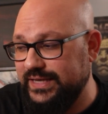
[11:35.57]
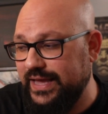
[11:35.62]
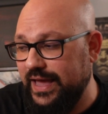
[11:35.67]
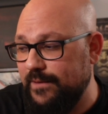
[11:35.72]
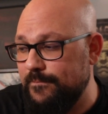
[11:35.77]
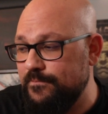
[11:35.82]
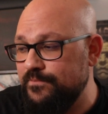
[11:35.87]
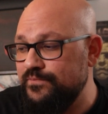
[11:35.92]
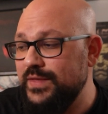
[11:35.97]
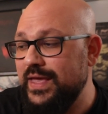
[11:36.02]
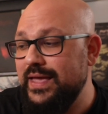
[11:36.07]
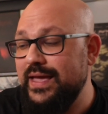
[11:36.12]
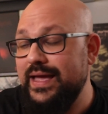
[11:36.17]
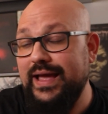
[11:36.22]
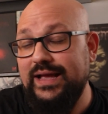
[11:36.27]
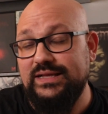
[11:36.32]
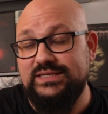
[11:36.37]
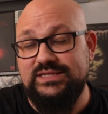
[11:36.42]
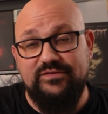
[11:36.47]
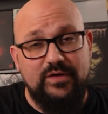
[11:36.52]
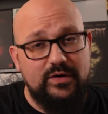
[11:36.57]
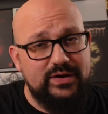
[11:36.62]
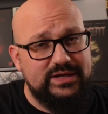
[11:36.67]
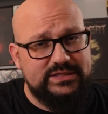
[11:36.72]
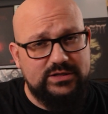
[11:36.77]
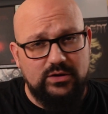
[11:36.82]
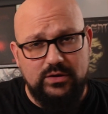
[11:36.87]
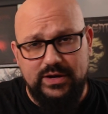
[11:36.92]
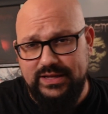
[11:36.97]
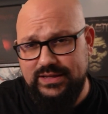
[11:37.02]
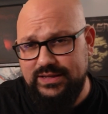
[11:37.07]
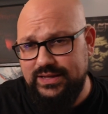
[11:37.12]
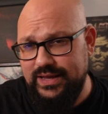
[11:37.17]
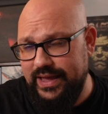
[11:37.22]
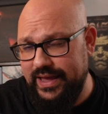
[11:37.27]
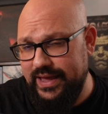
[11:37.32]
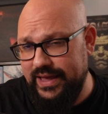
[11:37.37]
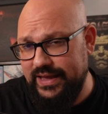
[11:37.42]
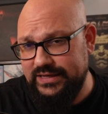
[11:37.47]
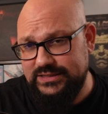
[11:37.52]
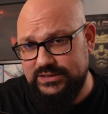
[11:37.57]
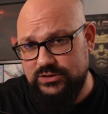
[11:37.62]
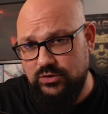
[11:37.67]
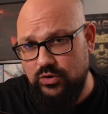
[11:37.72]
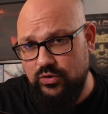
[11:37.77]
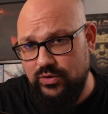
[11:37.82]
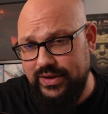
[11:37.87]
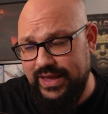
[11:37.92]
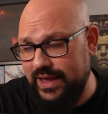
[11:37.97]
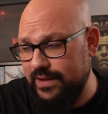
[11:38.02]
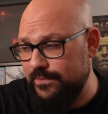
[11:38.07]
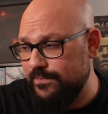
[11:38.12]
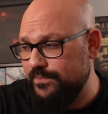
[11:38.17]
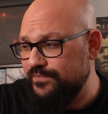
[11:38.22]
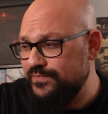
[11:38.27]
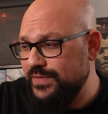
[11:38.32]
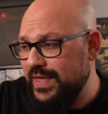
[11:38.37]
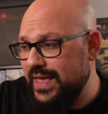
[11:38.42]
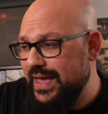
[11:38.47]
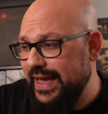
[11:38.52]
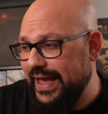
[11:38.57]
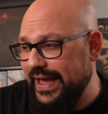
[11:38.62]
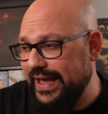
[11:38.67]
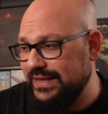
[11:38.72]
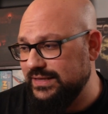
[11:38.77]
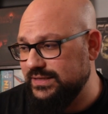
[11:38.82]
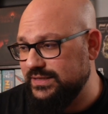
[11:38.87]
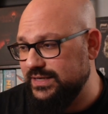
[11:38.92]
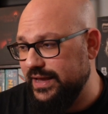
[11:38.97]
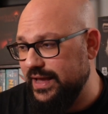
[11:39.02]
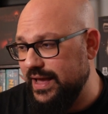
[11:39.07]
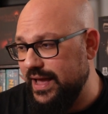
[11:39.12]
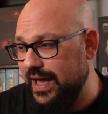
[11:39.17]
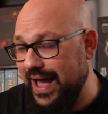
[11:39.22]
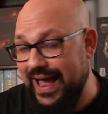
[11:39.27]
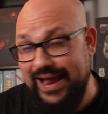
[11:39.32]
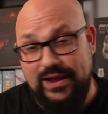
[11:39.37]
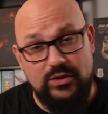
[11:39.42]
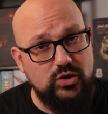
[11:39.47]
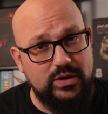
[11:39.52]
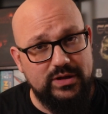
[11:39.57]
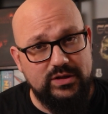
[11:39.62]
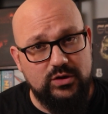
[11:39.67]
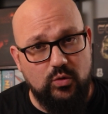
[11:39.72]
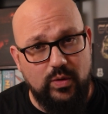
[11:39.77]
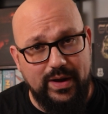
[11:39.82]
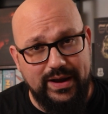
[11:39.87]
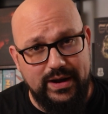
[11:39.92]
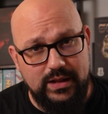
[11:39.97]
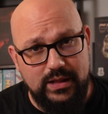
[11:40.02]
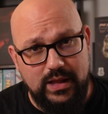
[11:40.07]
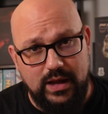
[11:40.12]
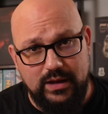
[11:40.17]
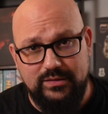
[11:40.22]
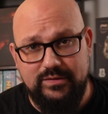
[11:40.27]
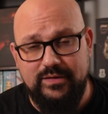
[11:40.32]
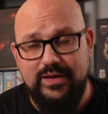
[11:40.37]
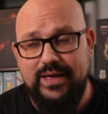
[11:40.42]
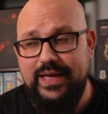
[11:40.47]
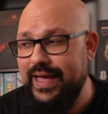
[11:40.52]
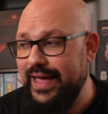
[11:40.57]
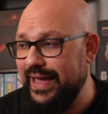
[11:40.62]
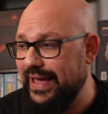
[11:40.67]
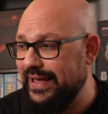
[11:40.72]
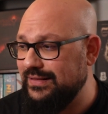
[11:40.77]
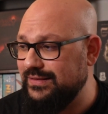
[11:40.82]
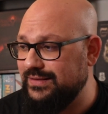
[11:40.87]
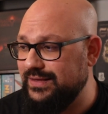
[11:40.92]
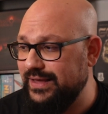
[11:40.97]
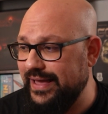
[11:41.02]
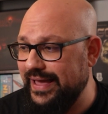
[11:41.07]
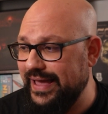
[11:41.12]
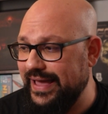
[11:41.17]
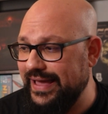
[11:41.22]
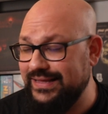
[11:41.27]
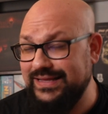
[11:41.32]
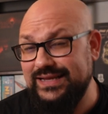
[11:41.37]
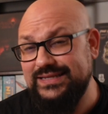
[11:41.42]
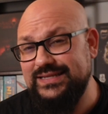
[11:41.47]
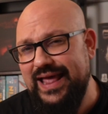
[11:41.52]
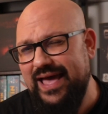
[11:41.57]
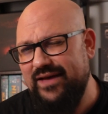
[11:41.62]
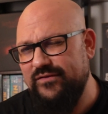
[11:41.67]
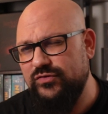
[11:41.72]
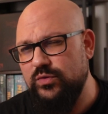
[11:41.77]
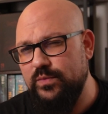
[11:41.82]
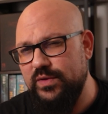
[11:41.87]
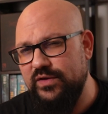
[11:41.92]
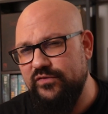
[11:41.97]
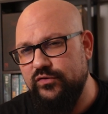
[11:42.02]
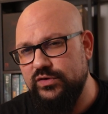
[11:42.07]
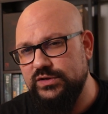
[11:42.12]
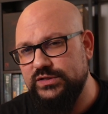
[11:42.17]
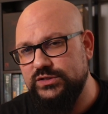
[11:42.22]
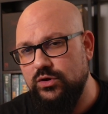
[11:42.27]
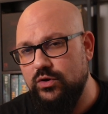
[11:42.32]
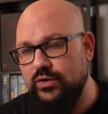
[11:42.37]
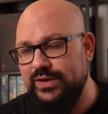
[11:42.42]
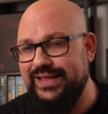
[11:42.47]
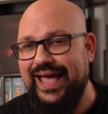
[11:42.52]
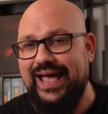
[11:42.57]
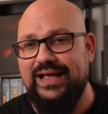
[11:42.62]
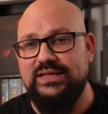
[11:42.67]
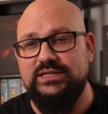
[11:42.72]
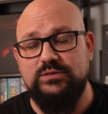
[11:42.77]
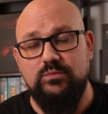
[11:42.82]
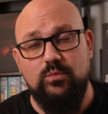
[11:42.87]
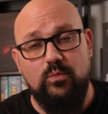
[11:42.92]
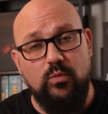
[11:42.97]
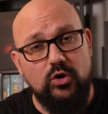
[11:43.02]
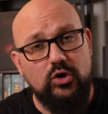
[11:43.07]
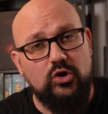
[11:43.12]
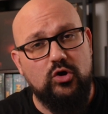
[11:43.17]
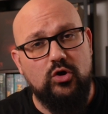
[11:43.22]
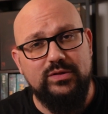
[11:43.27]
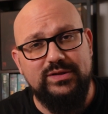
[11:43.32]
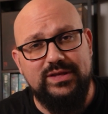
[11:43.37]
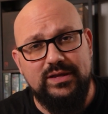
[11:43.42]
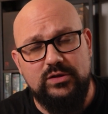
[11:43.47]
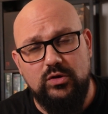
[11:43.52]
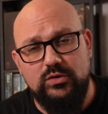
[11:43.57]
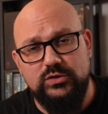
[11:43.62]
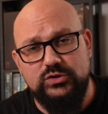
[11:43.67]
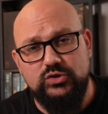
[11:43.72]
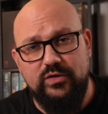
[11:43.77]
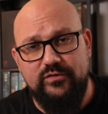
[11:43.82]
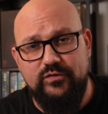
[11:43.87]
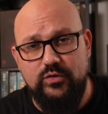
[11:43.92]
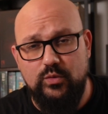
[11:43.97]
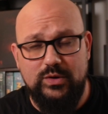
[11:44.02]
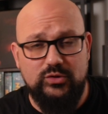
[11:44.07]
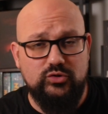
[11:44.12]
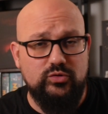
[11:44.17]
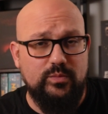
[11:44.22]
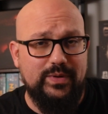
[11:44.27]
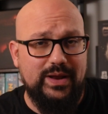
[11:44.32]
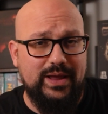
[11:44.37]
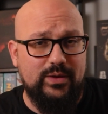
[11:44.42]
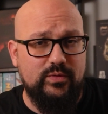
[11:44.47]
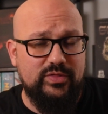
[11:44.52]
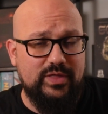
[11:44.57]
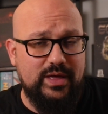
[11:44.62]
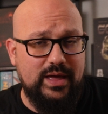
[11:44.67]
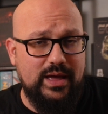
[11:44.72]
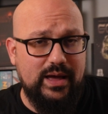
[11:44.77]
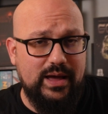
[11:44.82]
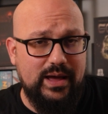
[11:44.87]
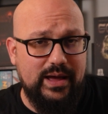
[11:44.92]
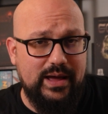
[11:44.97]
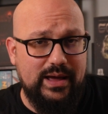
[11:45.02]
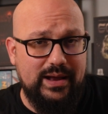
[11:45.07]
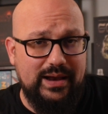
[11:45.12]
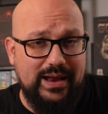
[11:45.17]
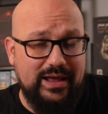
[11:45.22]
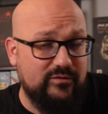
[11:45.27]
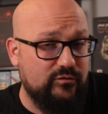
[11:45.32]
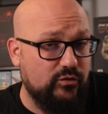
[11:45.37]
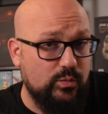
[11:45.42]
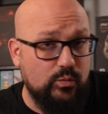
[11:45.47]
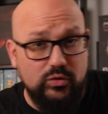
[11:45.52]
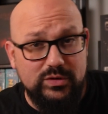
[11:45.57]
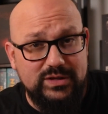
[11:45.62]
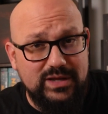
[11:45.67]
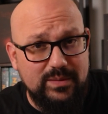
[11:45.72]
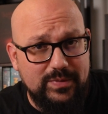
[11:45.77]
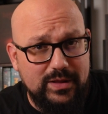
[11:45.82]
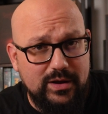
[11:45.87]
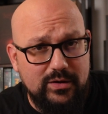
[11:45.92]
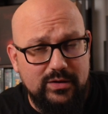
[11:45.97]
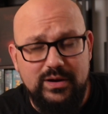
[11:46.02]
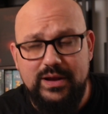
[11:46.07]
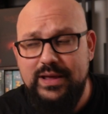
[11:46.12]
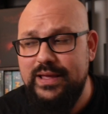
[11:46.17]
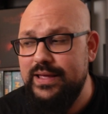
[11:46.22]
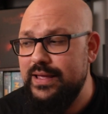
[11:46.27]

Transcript: game. It's a very solid solo game, and I enjoy it quite a lot. And it doesn't have to be for solo. It adds more content also if you want to play with like for multiplayer.